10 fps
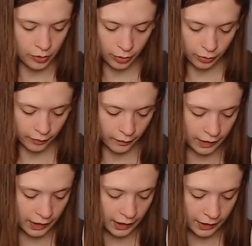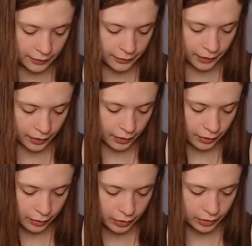Throne of the God
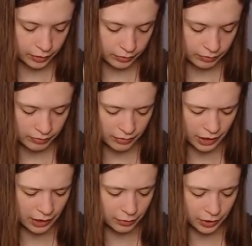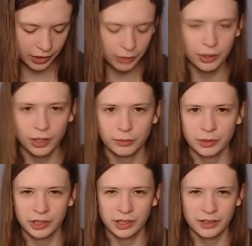Pharaoh. Not really, we're
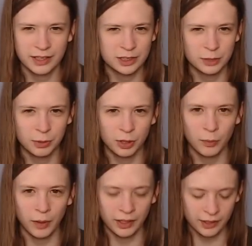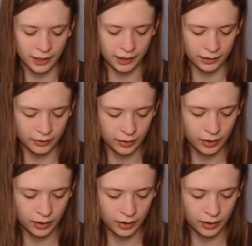not really that super go wide deck.